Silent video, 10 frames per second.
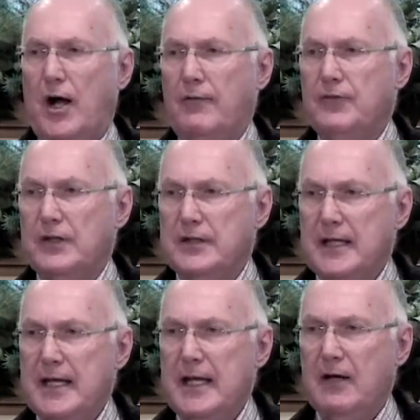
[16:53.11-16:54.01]
of the
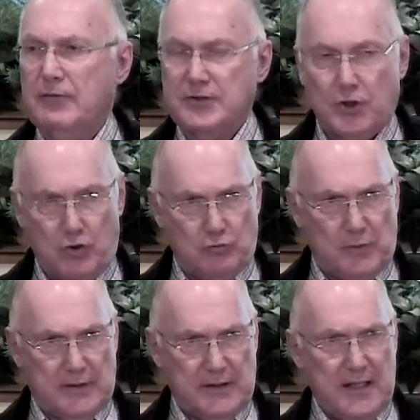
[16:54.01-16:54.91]
Day of
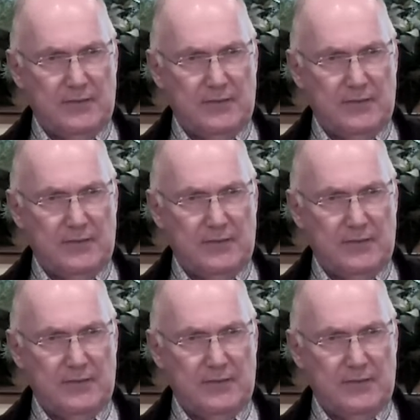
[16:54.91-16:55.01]
Atonement